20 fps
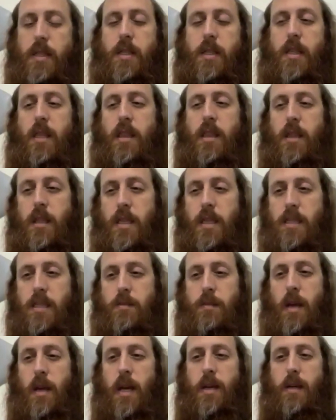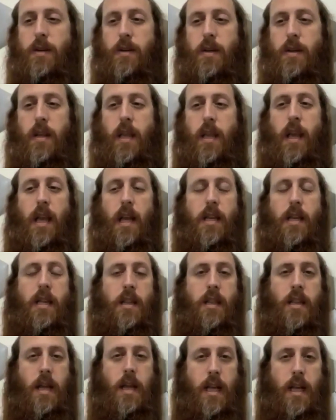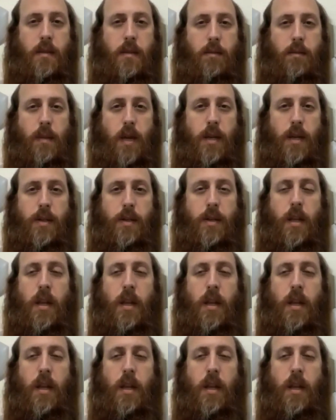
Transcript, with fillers: in this matter and in that matter.